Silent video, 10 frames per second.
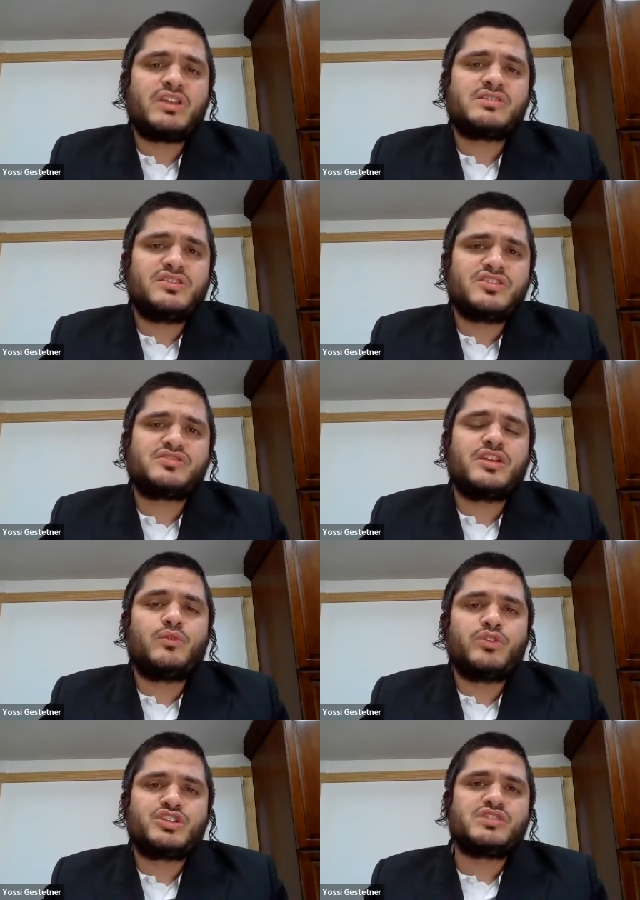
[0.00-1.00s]
But it's a
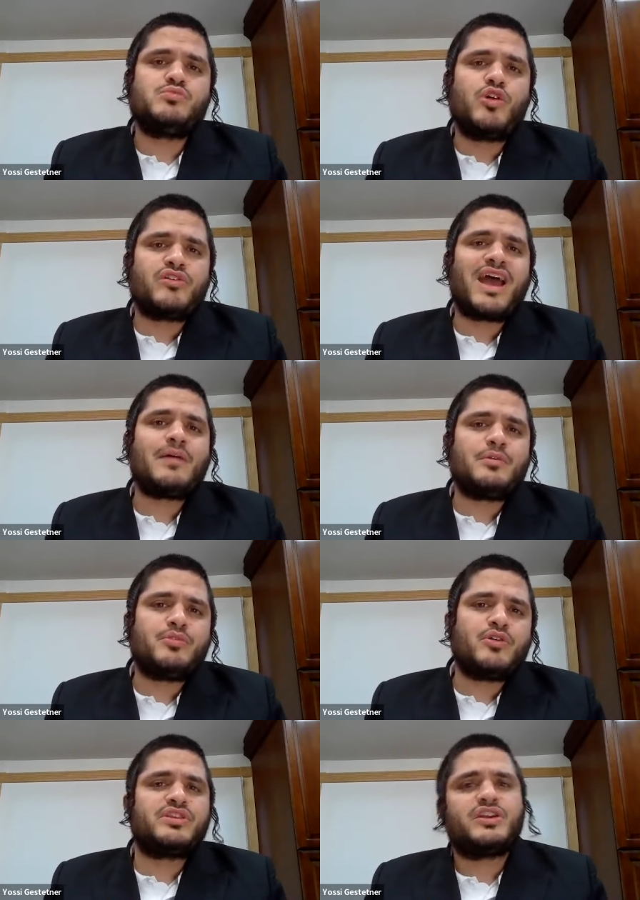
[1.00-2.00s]
district which is more
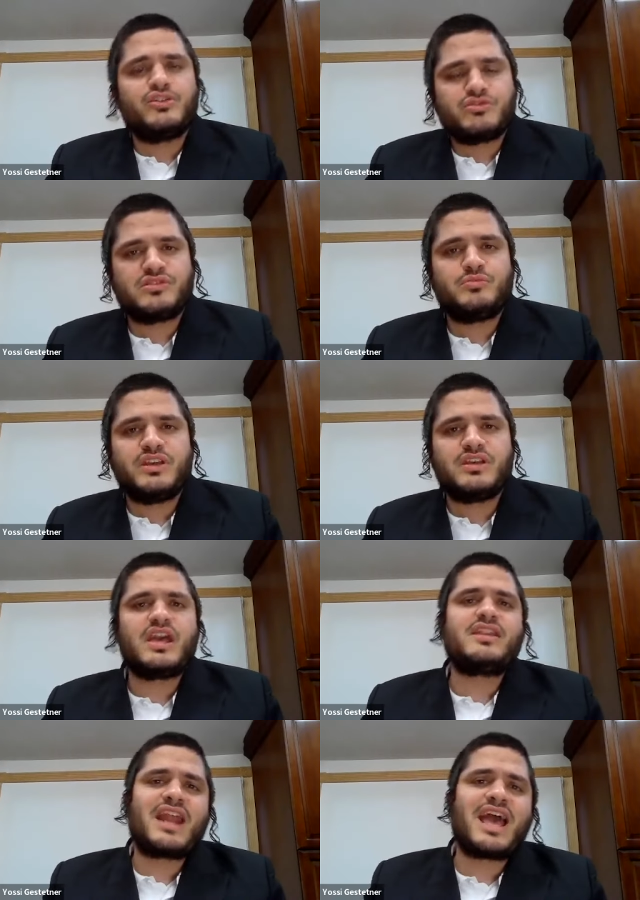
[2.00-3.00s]
Ramapo than it used to
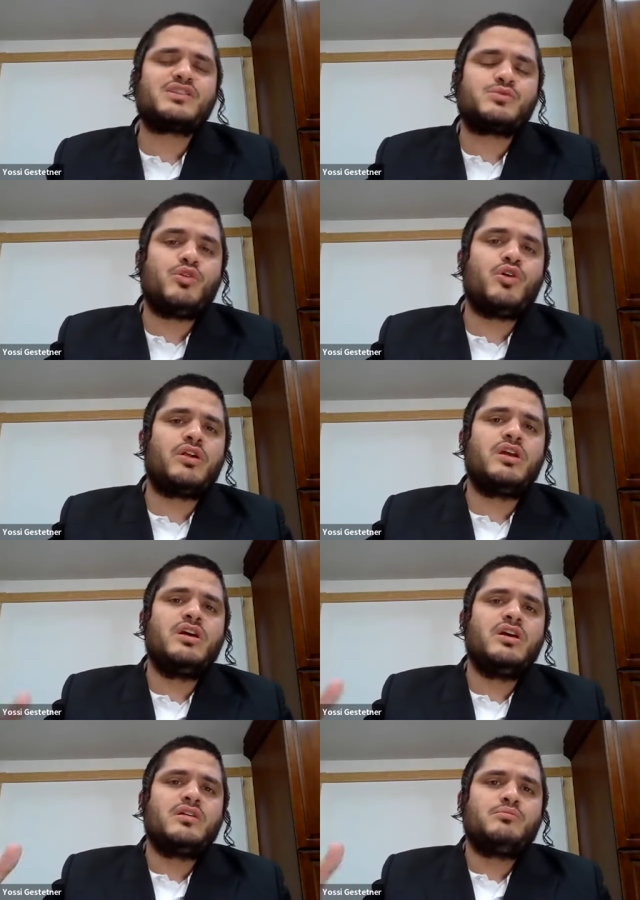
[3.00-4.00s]
be, and it has
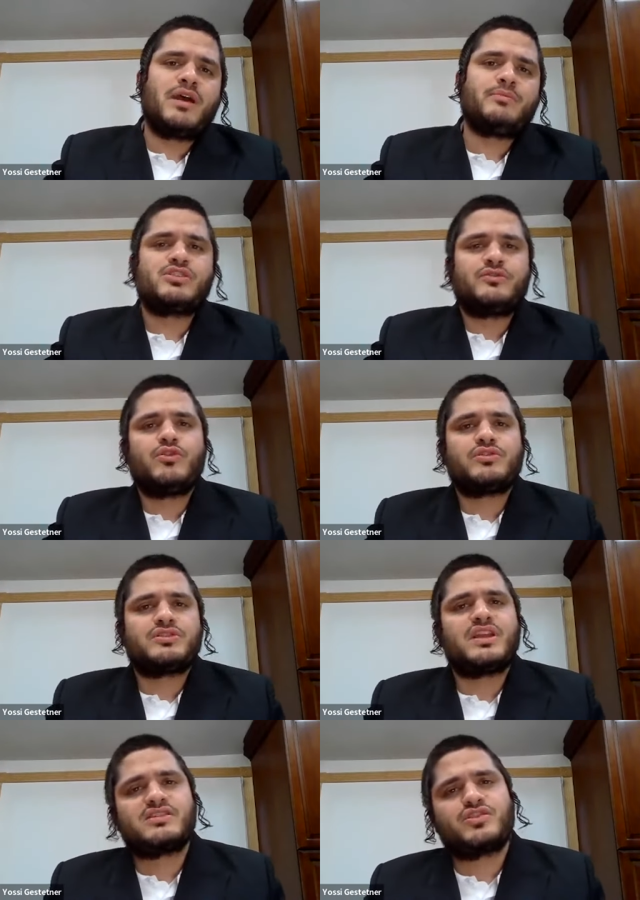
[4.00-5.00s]
more members of the
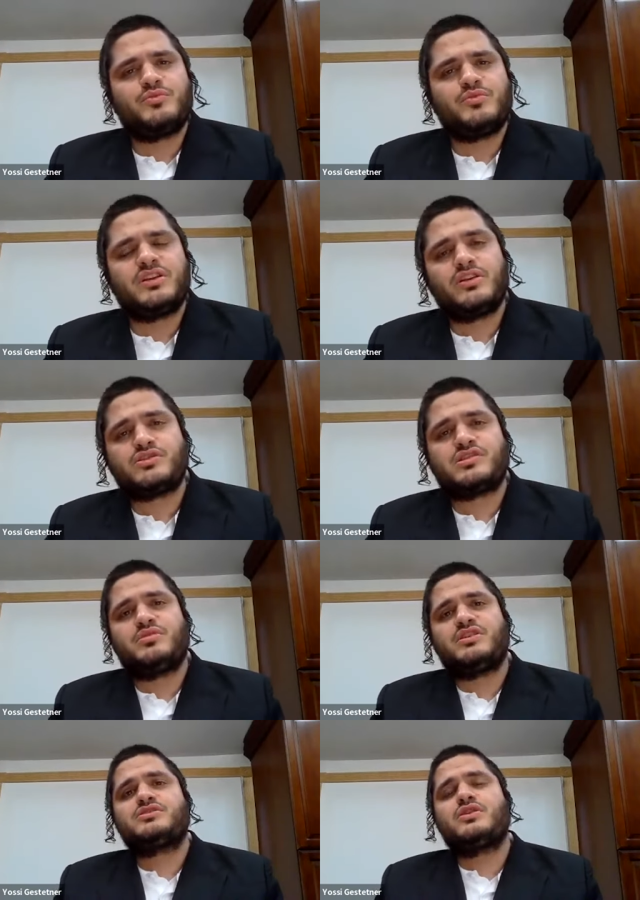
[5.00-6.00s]
Orthodox community it used to be.